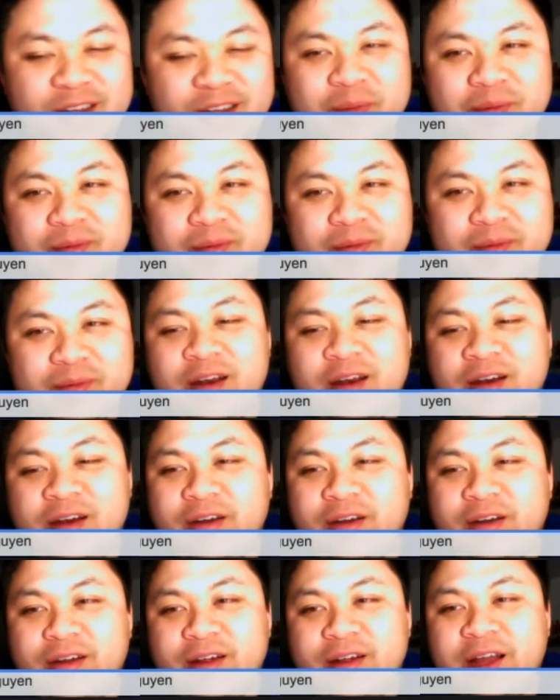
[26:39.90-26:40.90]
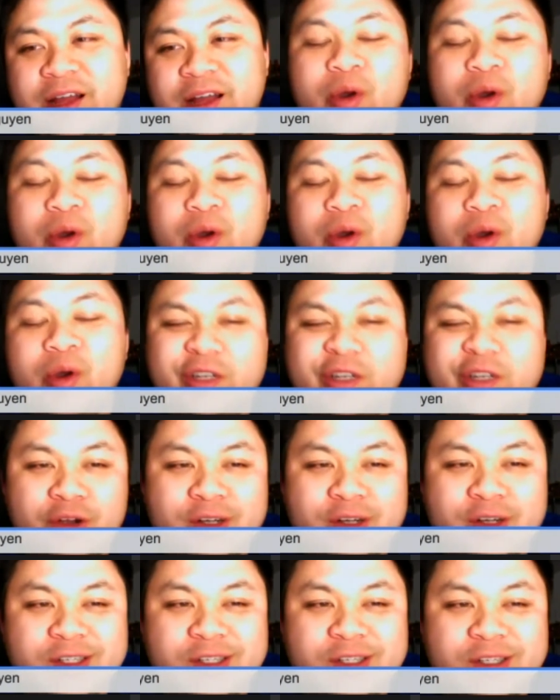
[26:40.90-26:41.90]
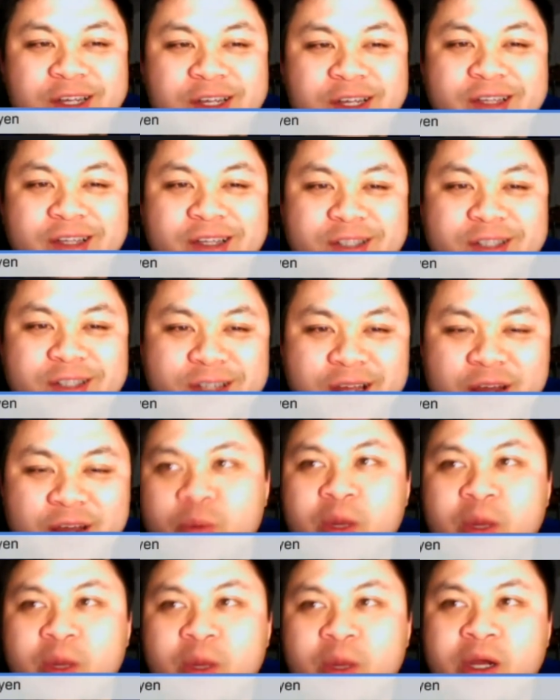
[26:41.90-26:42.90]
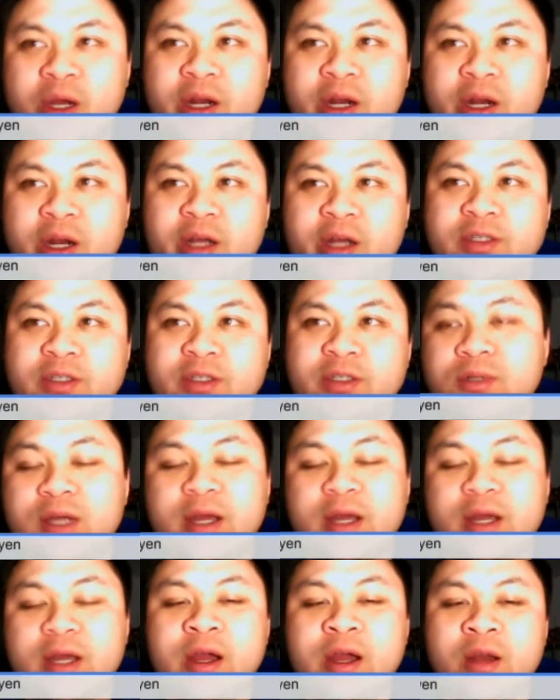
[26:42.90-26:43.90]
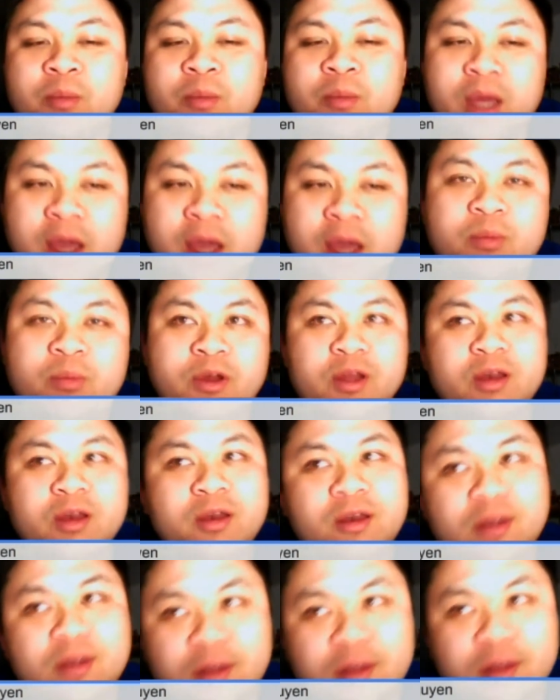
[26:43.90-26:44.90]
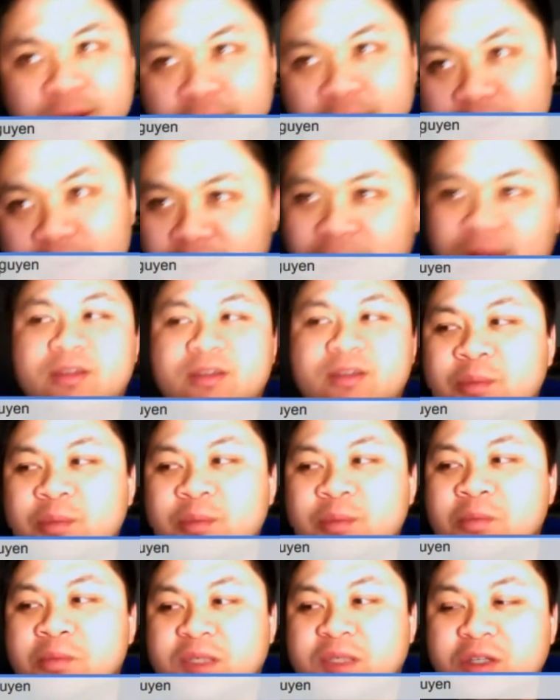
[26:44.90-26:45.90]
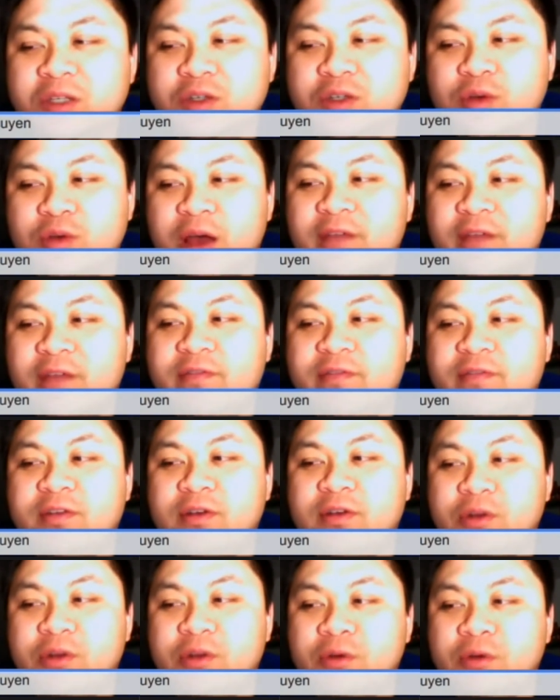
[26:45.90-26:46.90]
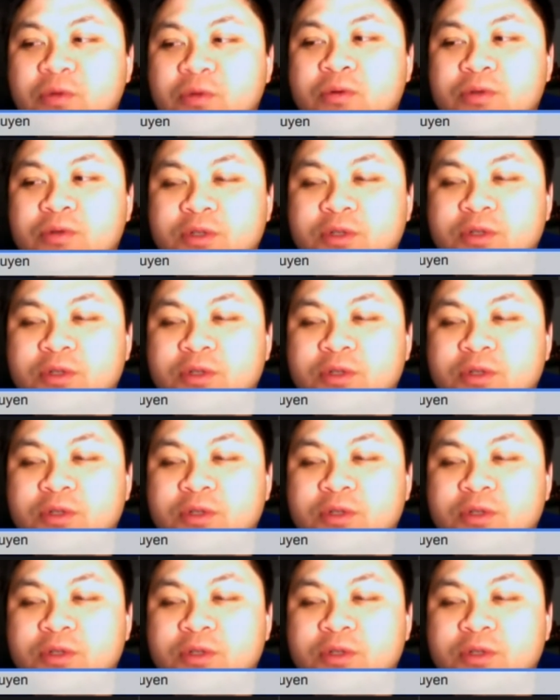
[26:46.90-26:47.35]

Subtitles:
about that. I picked up this book while I was buying my books for a different class,